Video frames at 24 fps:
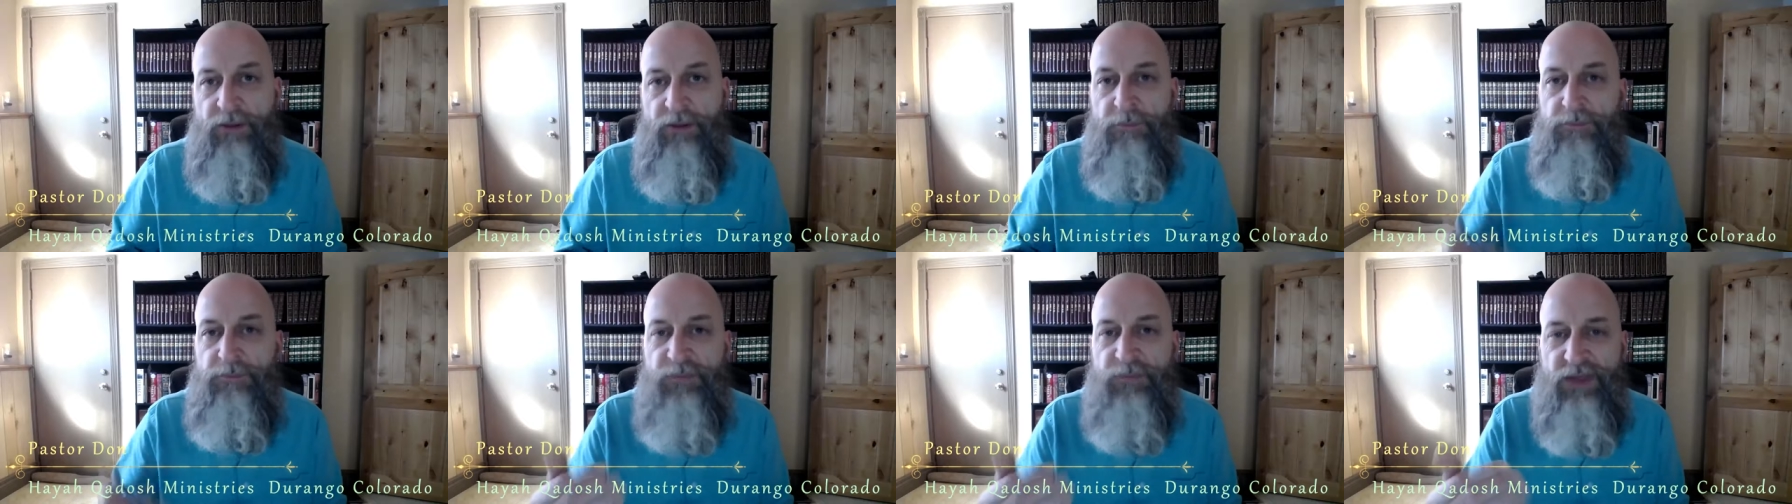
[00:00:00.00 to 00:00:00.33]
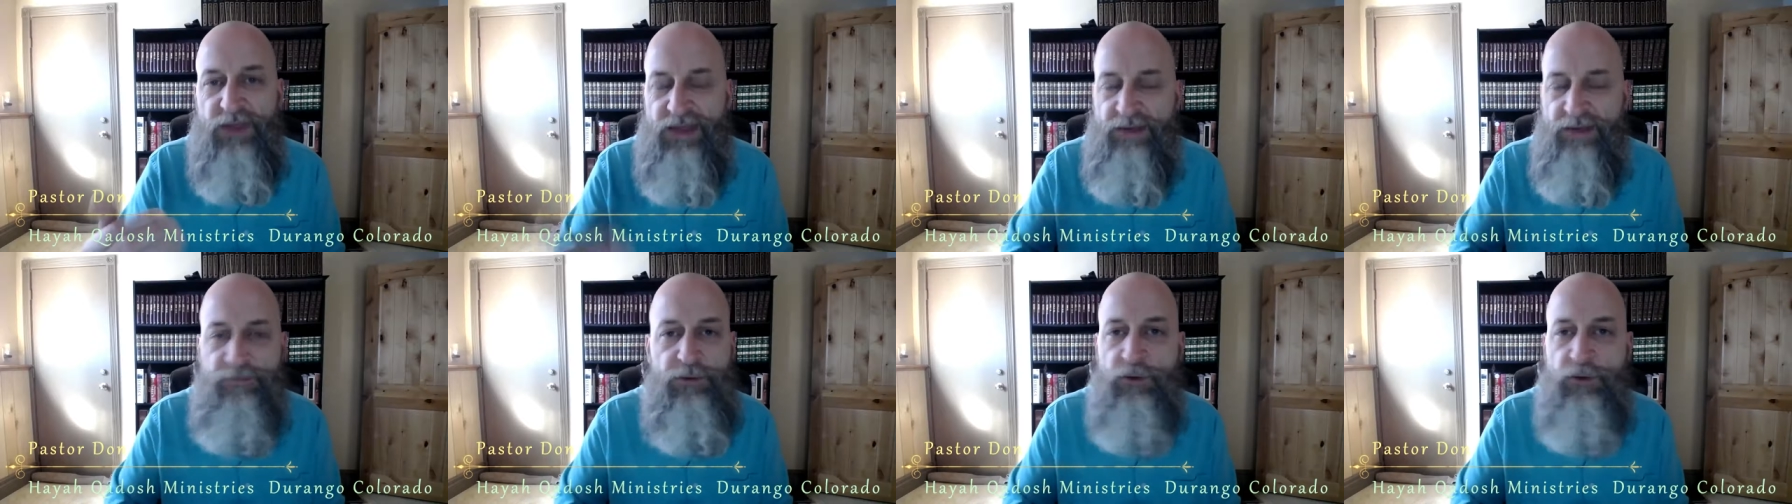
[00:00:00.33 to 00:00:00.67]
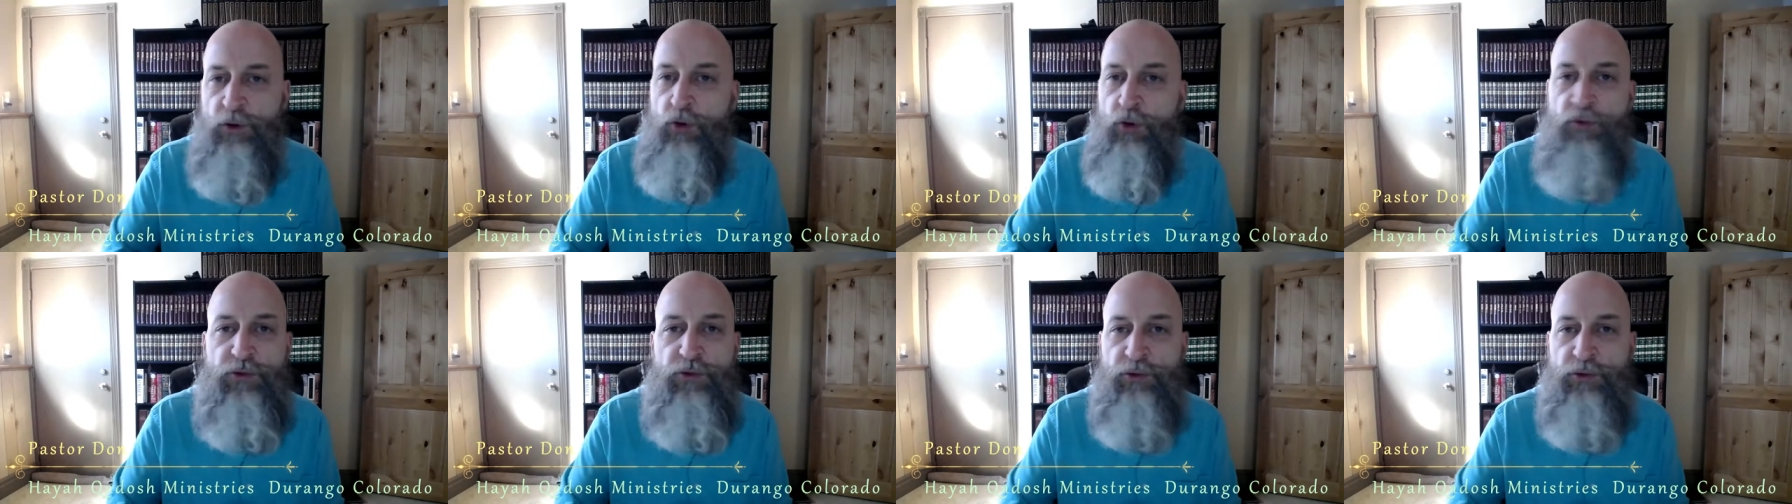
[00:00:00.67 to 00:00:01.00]
Even
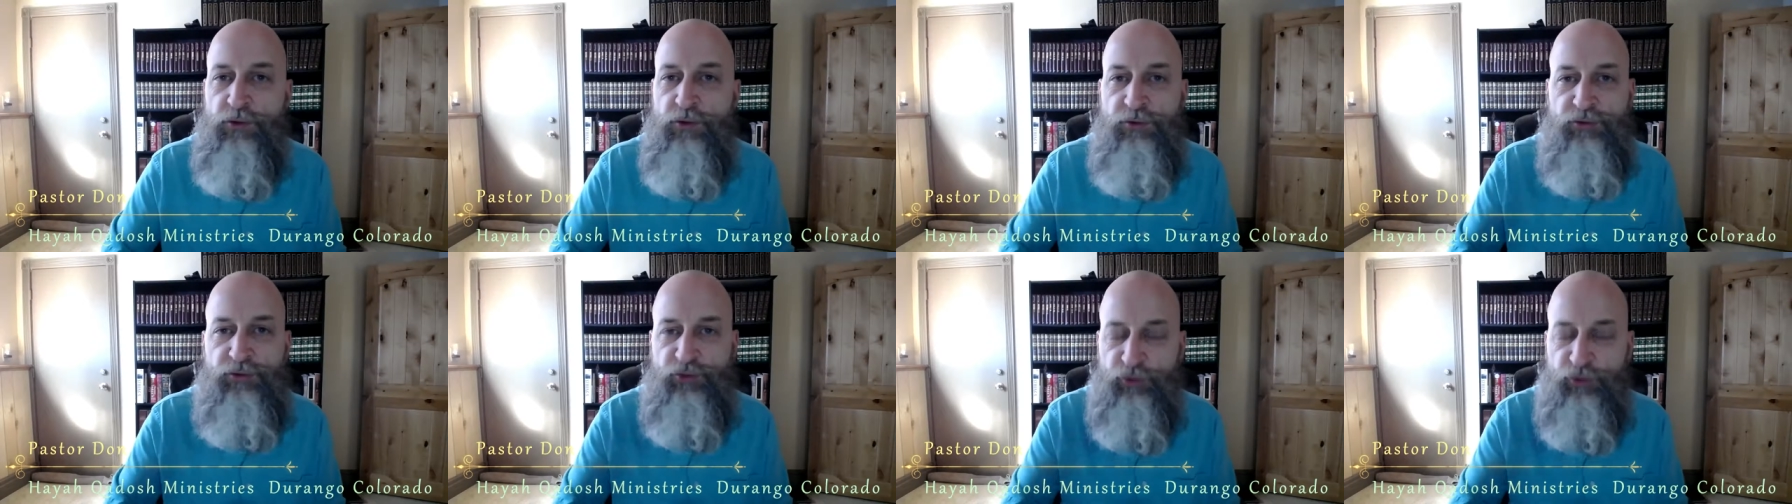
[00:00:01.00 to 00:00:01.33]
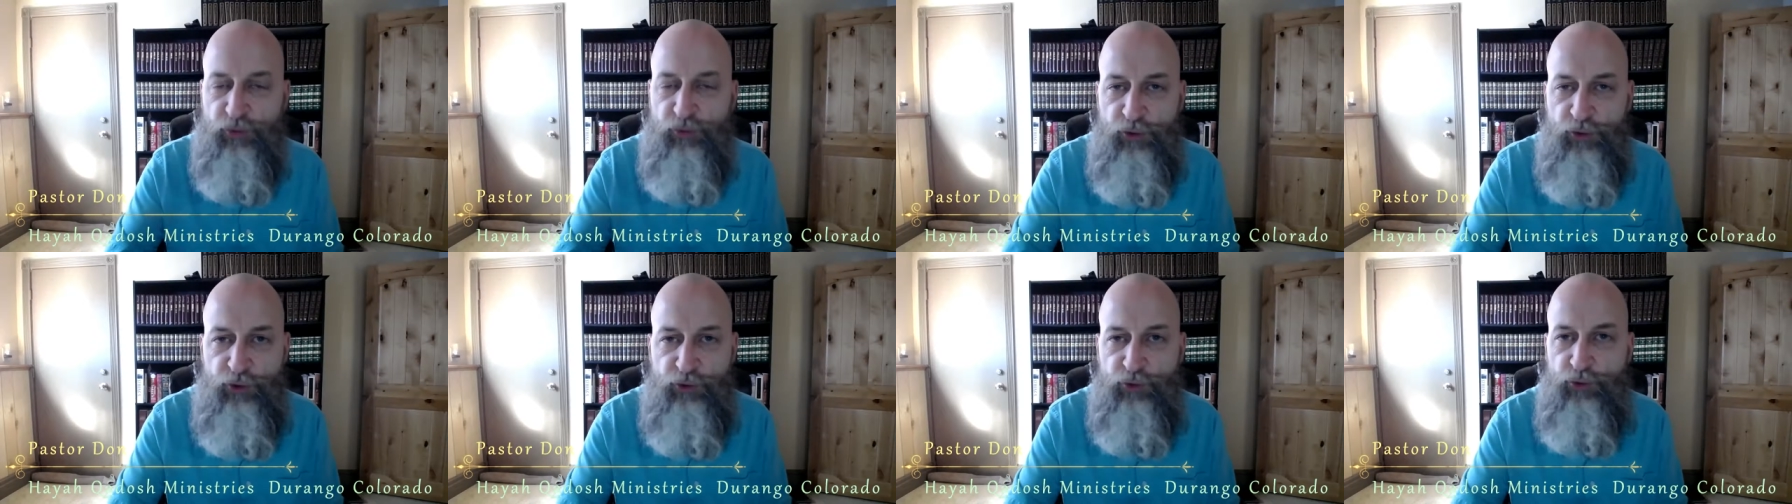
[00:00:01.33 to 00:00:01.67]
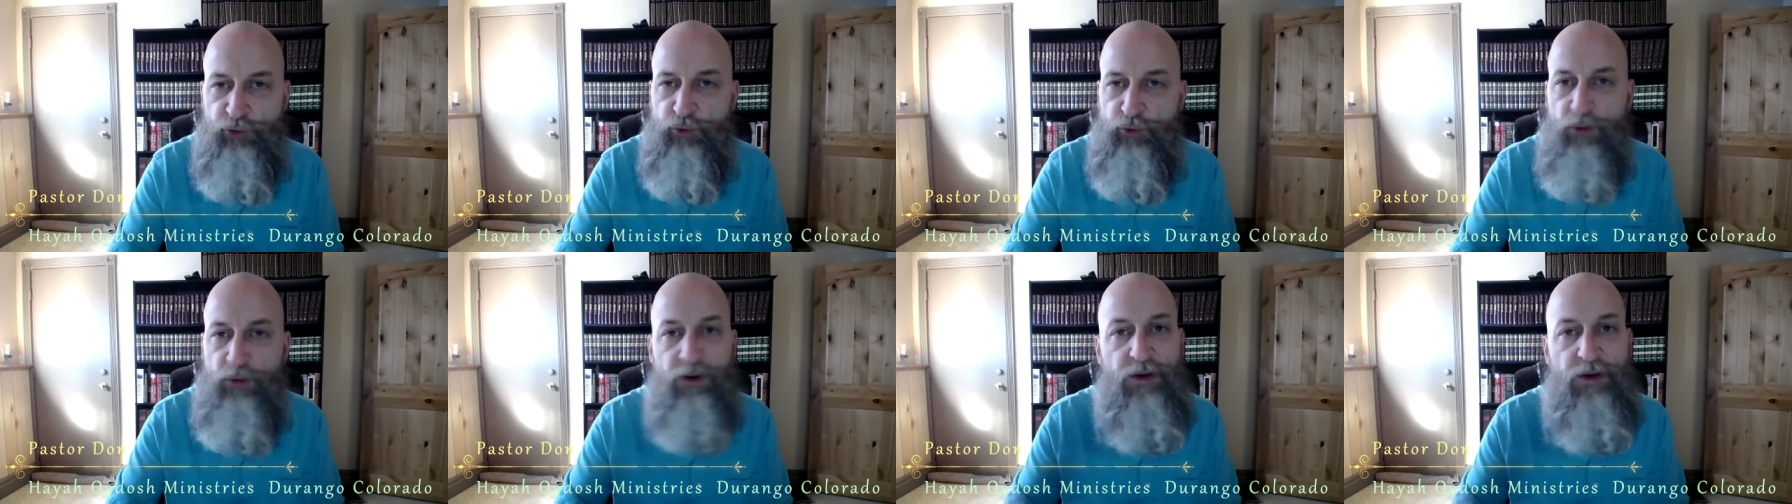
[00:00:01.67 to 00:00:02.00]
though they're
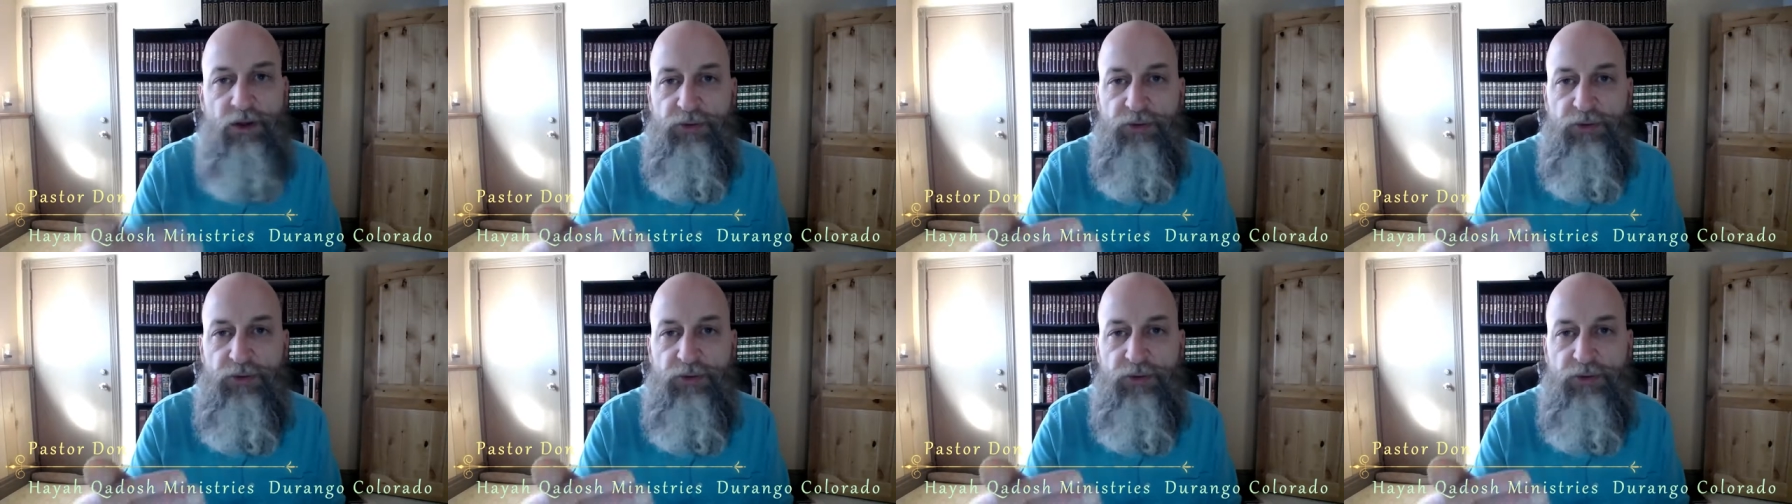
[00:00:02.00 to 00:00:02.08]
true,